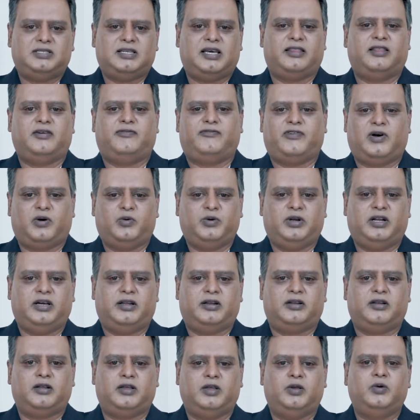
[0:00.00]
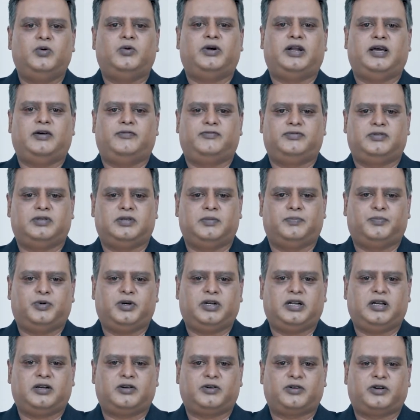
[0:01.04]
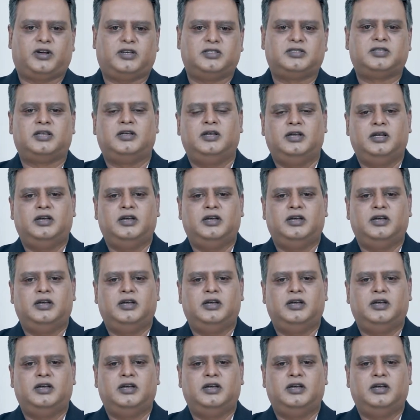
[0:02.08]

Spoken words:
as a founder, you would have put across